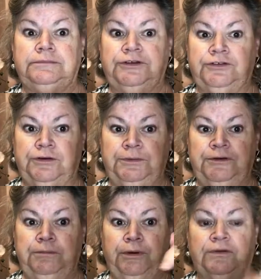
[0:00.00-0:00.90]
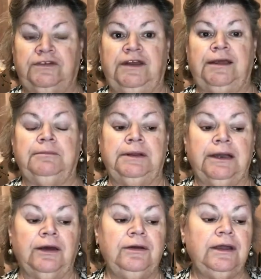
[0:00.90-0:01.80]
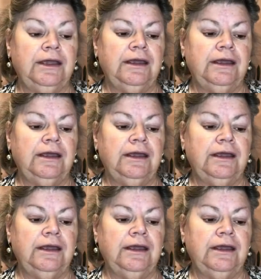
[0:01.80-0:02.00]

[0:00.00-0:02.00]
description box down below.